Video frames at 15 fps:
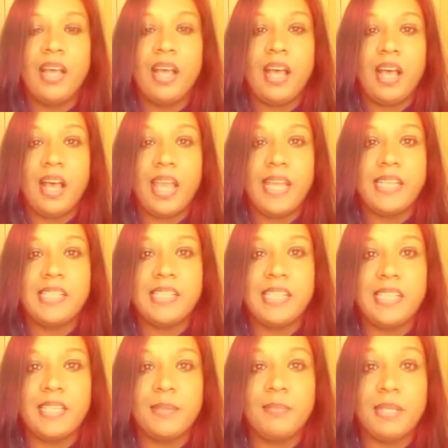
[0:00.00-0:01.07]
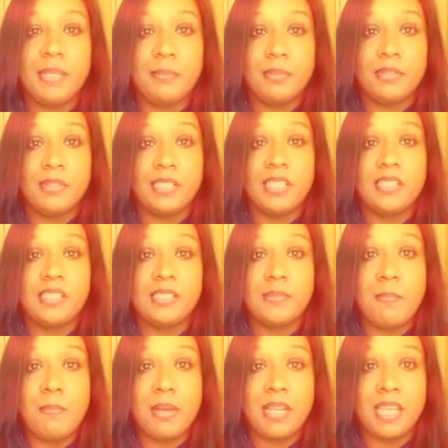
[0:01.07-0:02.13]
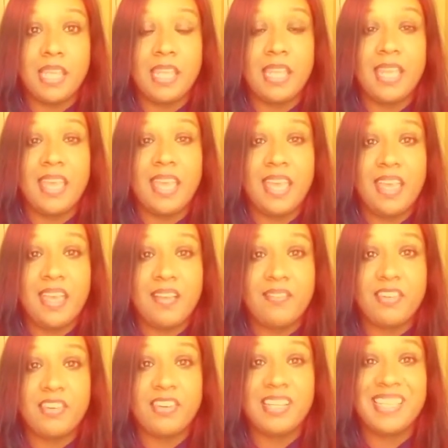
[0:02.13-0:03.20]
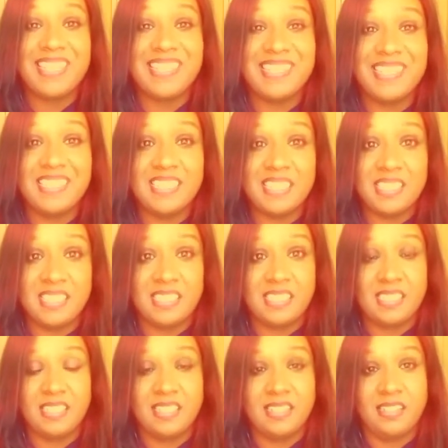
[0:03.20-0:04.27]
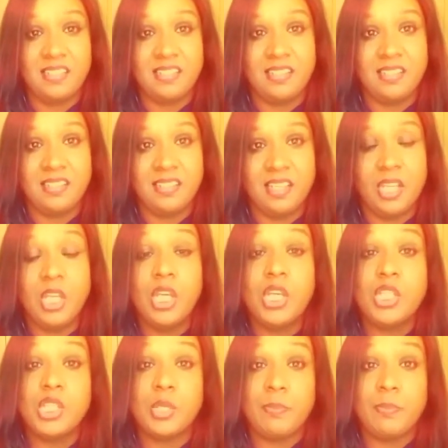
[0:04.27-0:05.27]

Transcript: idea, people, that this money ever existed. So